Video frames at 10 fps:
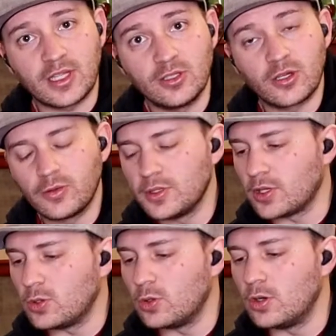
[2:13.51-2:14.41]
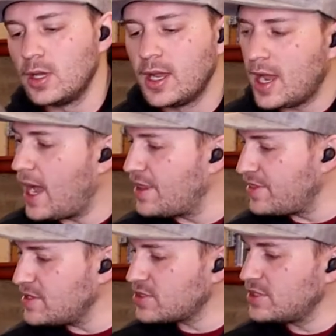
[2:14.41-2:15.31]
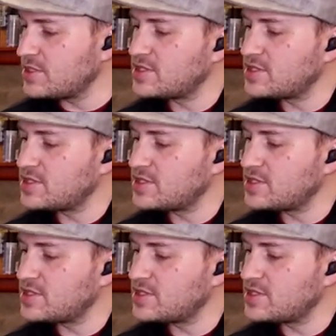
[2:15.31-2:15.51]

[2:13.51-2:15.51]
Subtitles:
They look really cool, and these are going to